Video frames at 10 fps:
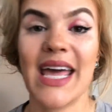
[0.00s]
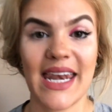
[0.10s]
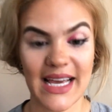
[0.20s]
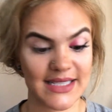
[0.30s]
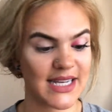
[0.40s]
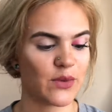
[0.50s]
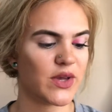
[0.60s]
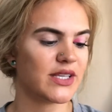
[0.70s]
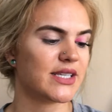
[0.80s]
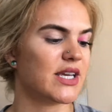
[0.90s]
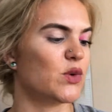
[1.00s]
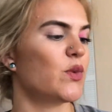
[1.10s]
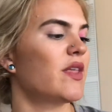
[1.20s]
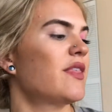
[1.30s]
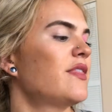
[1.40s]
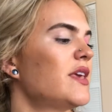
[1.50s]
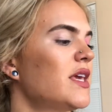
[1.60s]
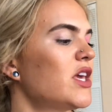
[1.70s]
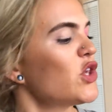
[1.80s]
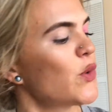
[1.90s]
Next, I went in with the
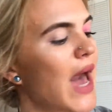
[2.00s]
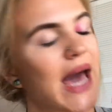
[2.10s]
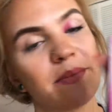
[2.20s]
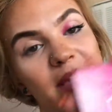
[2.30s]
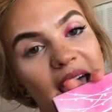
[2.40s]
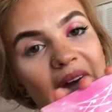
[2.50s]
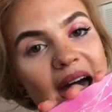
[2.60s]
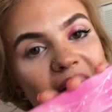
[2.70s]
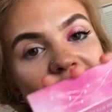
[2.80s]
You Had Me at